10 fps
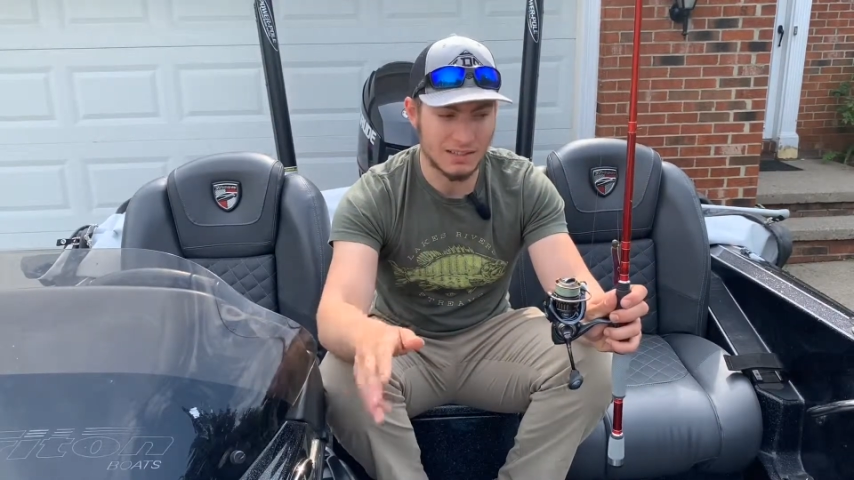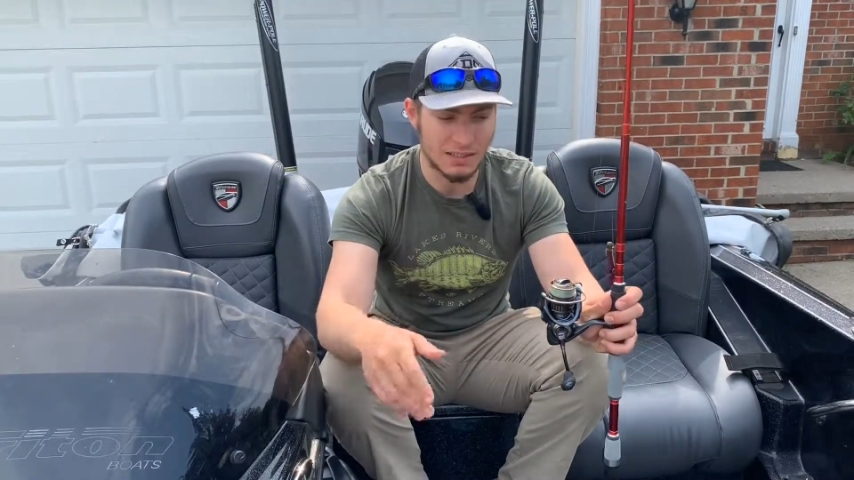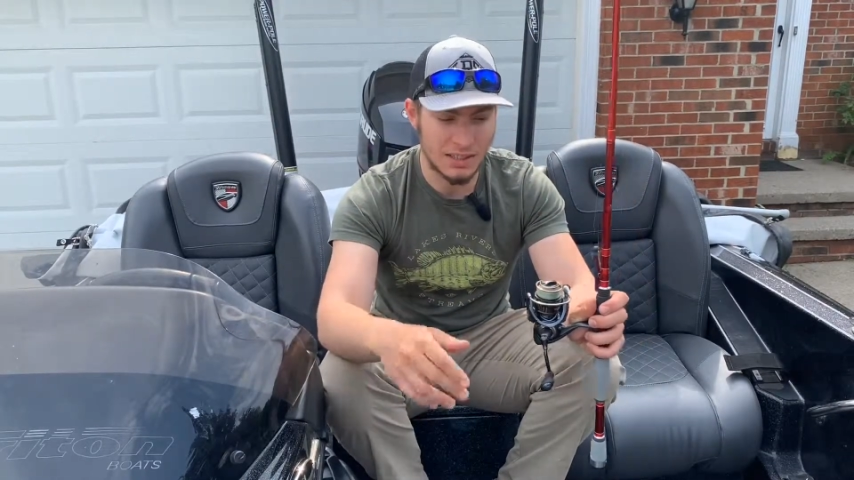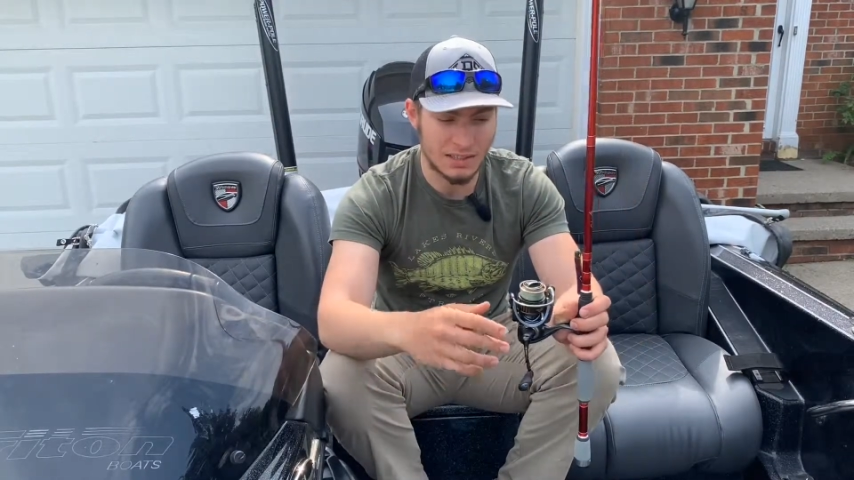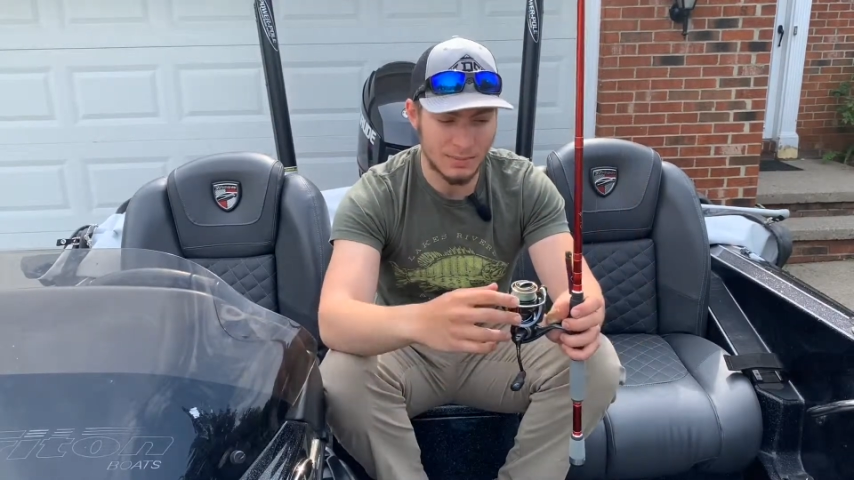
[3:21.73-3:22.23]

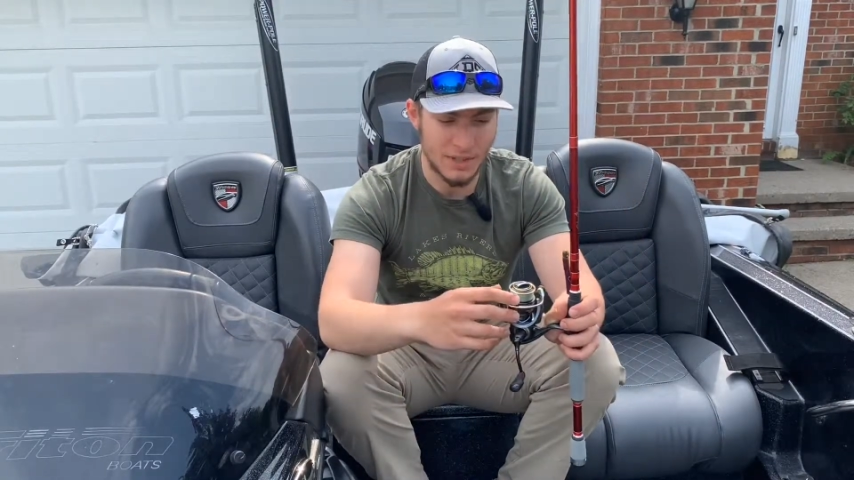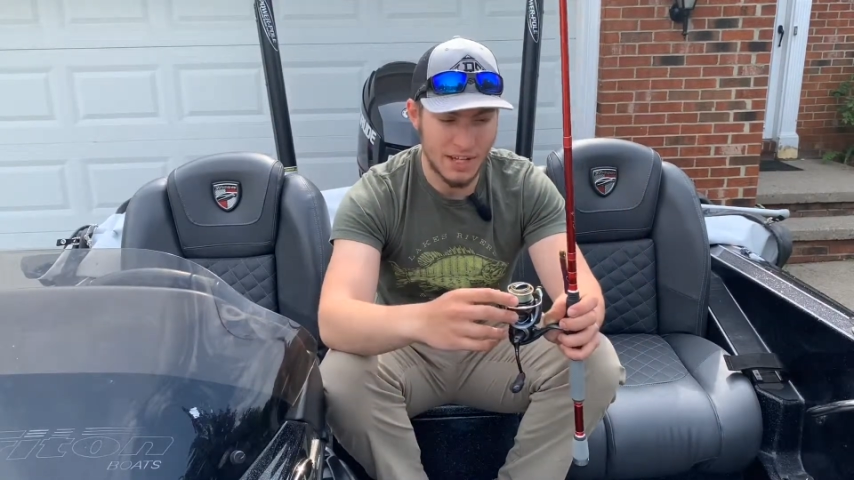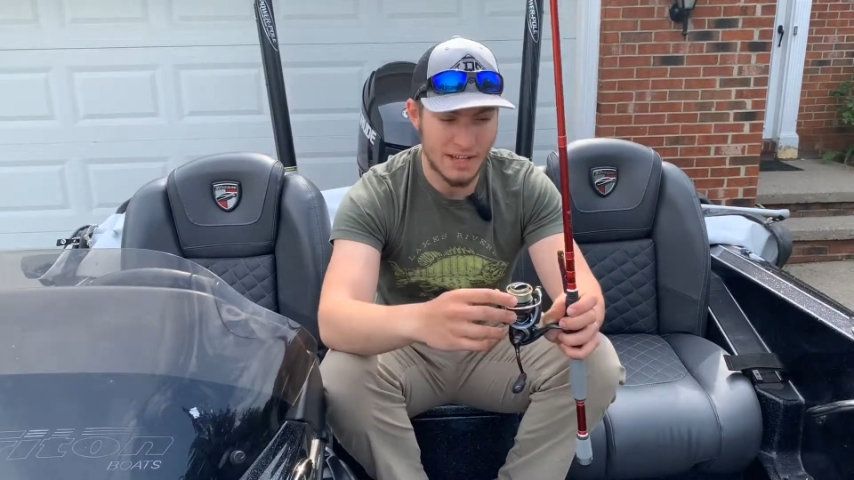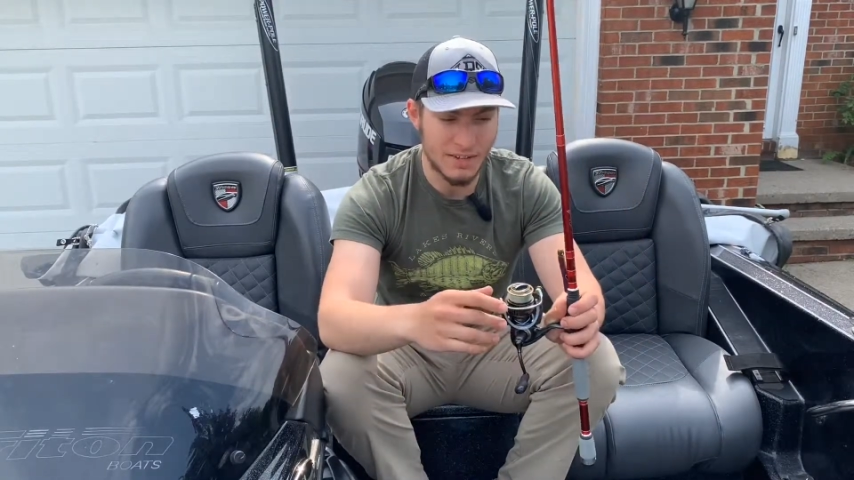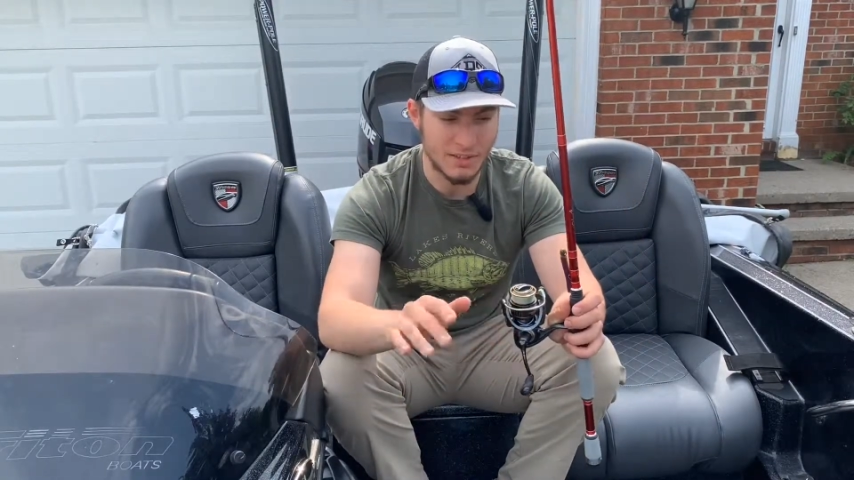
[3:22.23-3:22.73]
let some
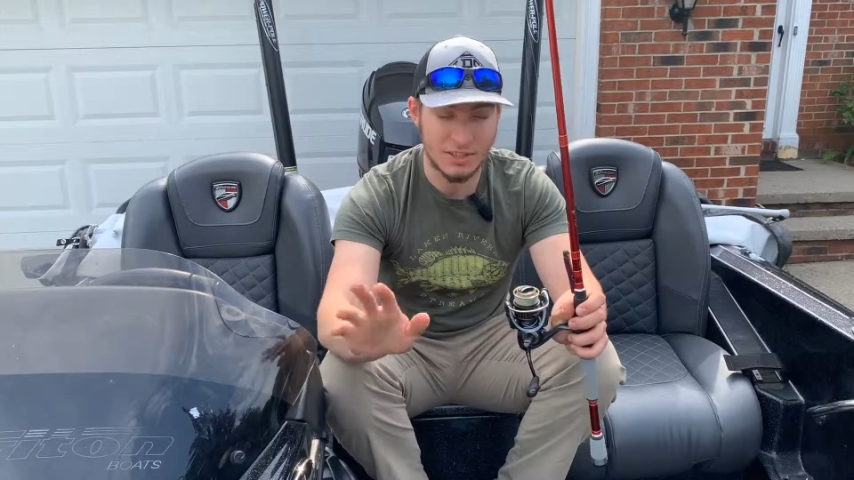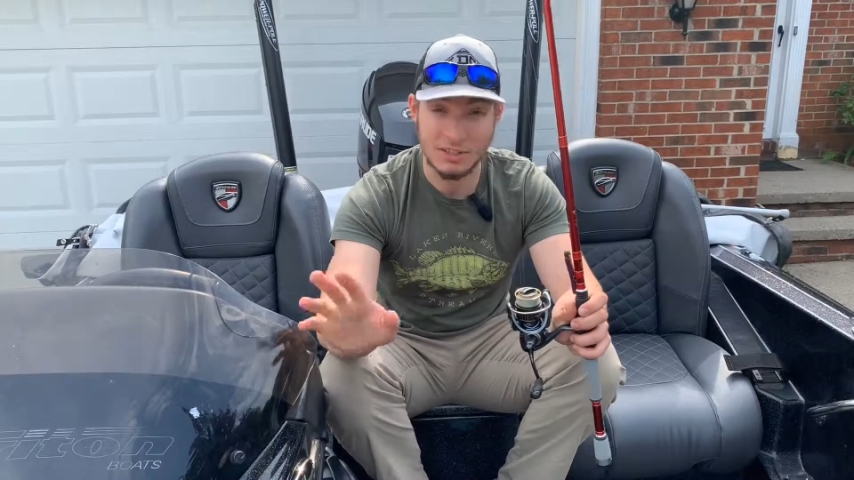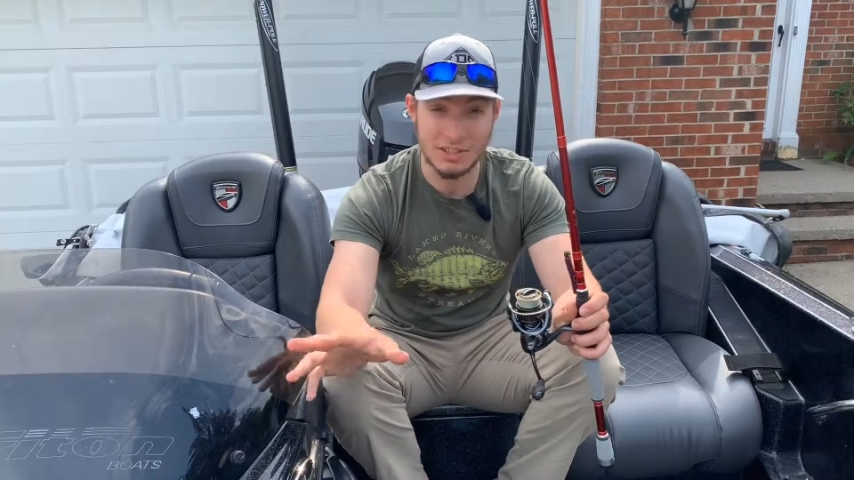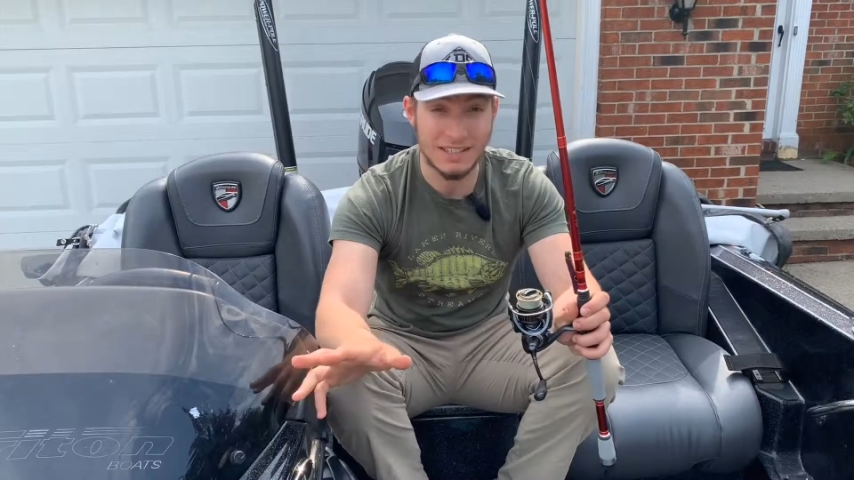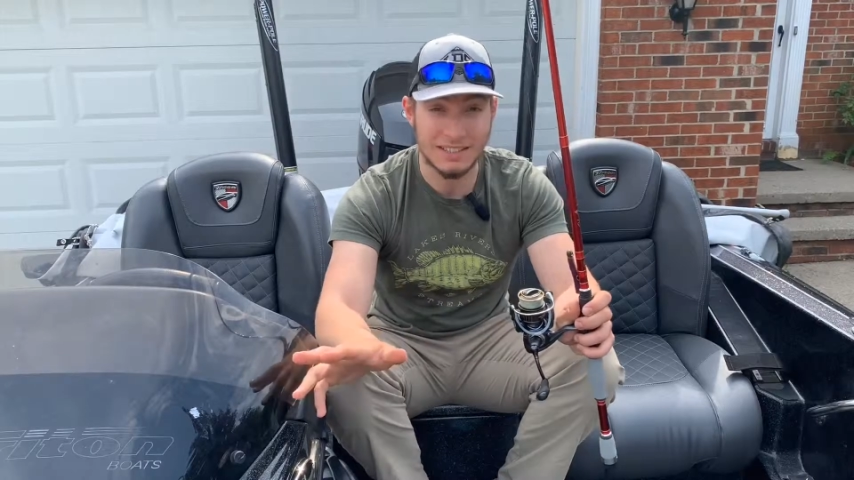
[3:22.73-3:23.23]
line out and
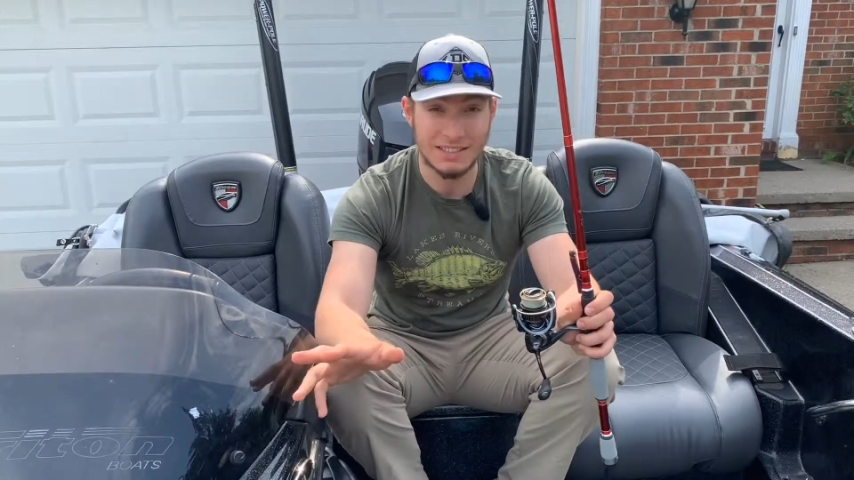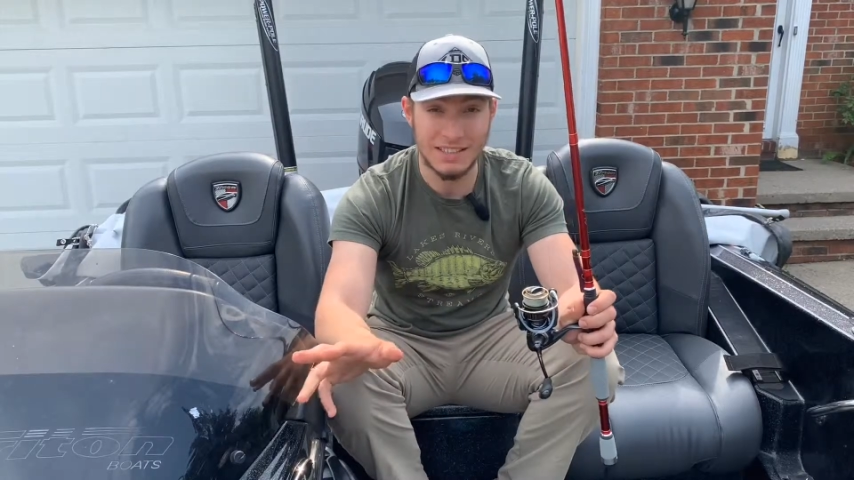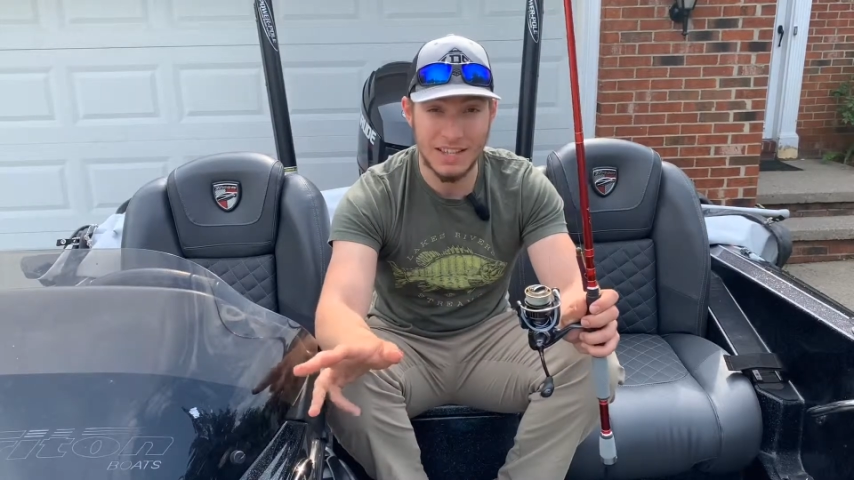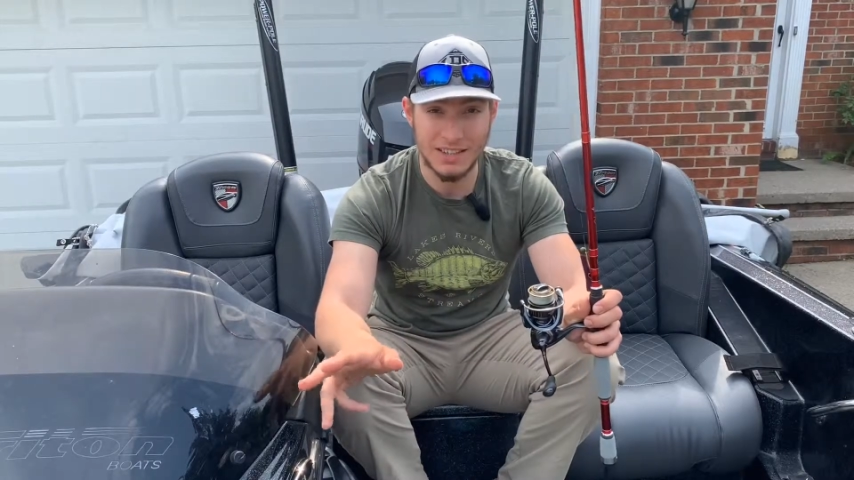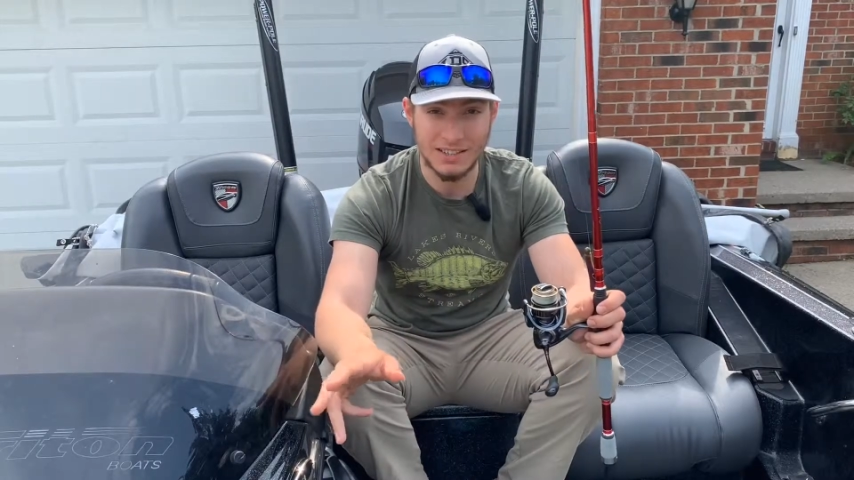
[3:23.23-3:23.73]
just let it
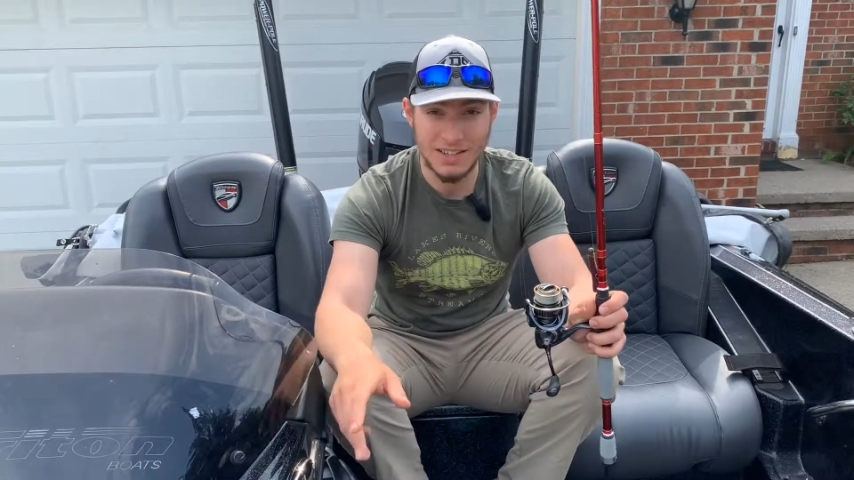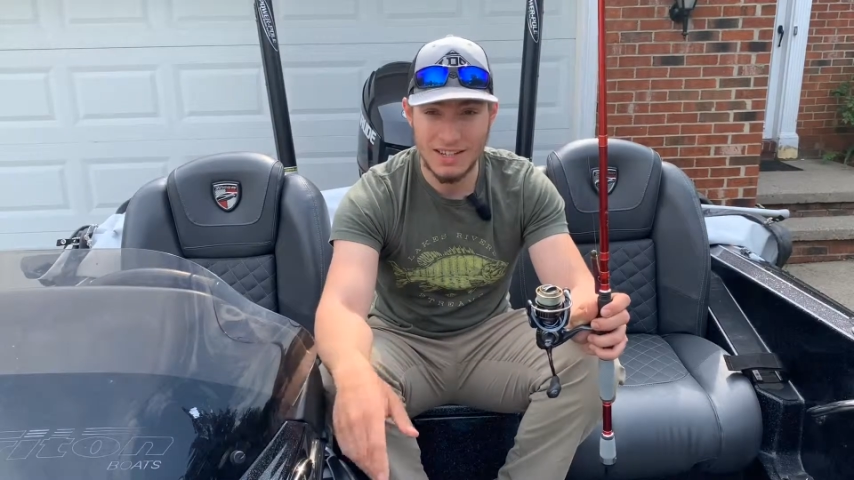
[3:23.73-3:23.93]
sit there